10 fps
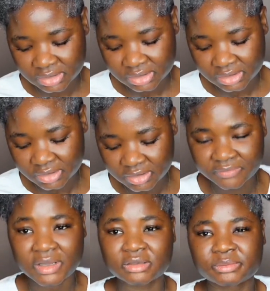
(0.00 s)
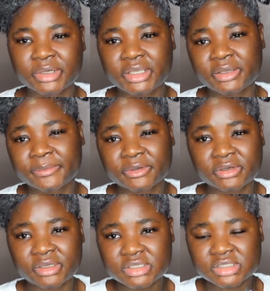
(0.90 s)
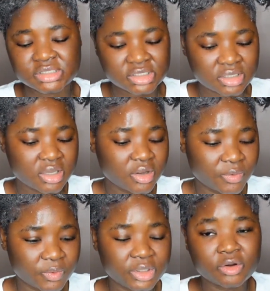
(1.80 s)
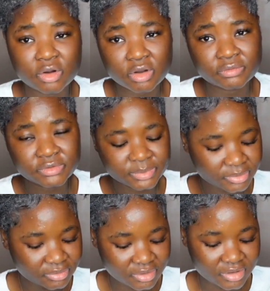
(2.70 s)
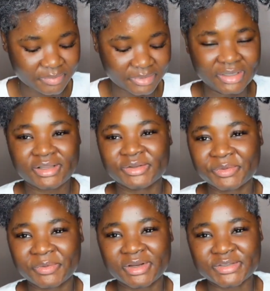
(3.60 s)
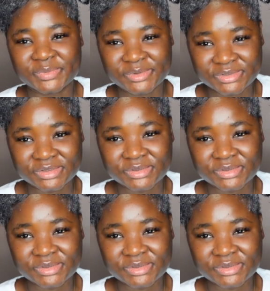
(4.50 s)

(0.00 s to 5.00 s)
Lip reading: to take the glove out my hand because it's really uncomfortable. I'm not doing what I'm supposed to